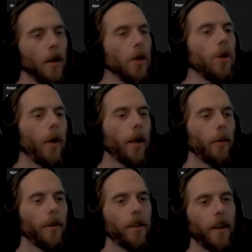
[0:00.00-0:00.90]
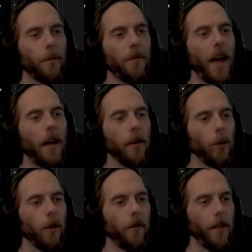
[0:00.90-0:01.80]
No, in other words, like the value
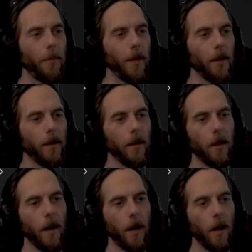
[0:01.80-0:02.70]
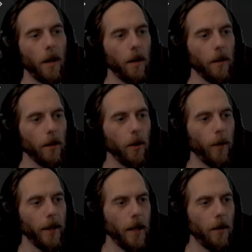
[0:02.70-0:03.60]
of them are going
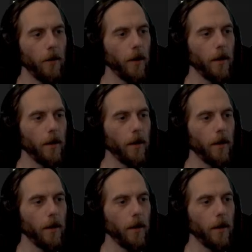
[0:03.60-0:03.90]
down.